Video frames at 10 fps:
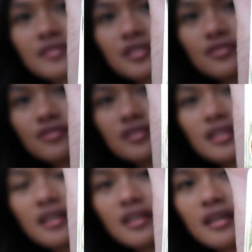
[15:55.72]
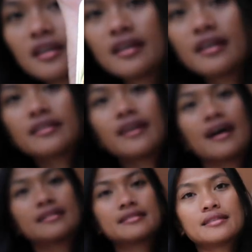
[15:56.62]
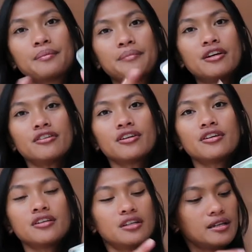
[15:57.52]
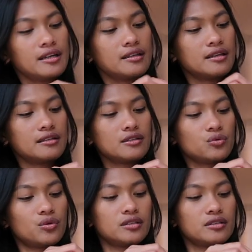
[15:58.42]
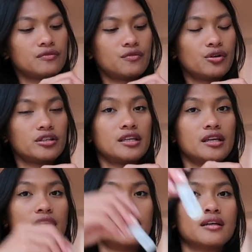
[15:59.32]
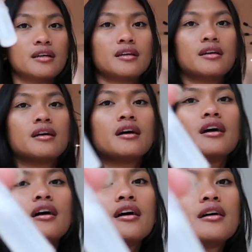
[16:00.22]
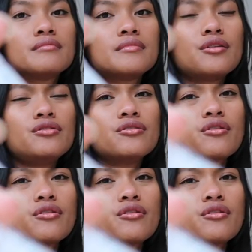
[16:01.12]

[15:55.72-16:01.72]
As you see, it has a mirror, and then this one is for the how do you